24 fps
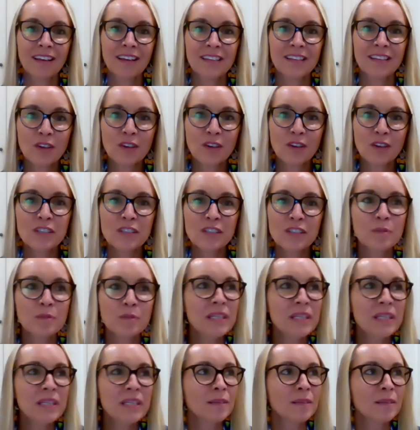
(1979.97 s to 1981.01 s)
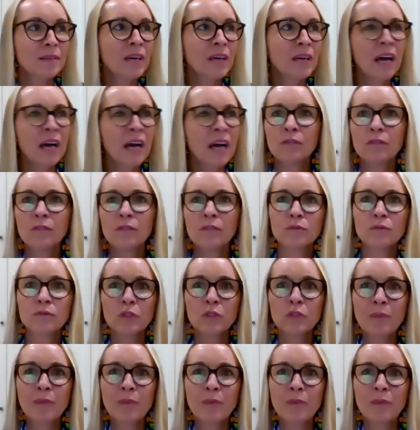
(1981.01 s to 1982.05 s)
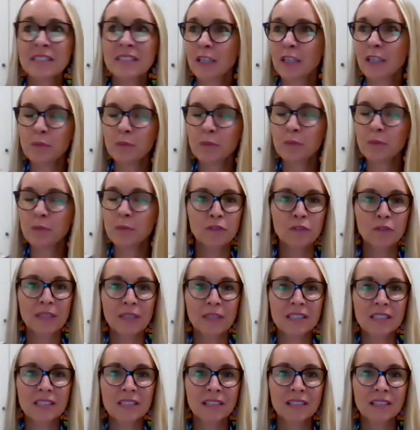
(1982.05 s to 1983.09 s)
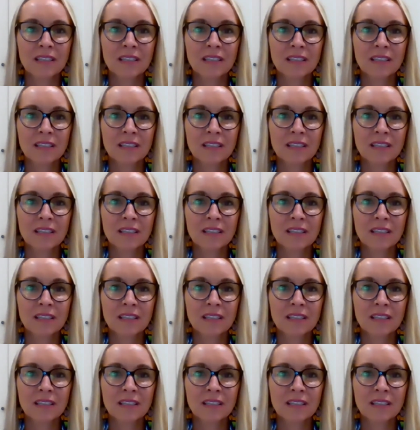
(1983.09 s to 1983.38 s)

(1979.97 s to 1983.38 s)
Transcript: there's going to be some kind of dramatic improvement.